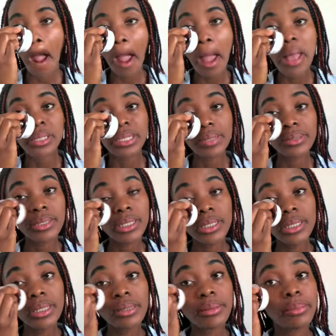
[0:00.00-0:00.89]
It's
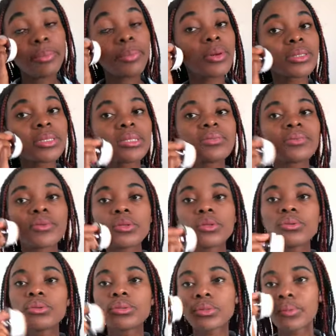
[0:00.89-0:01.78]
absolutely important for
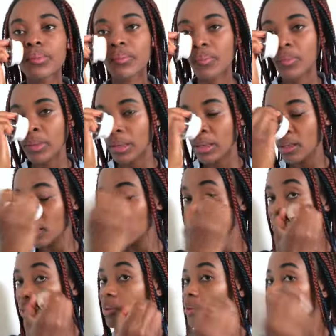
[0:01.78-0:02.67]
you to
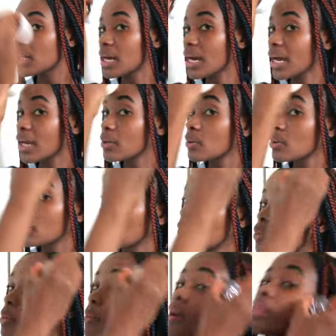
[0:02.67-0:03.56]
evaluate that. Are you the
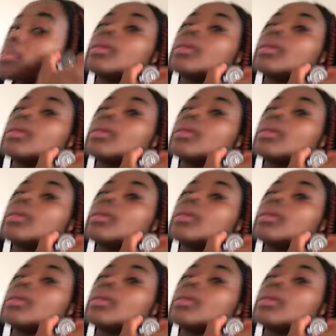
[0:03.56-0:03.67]
woman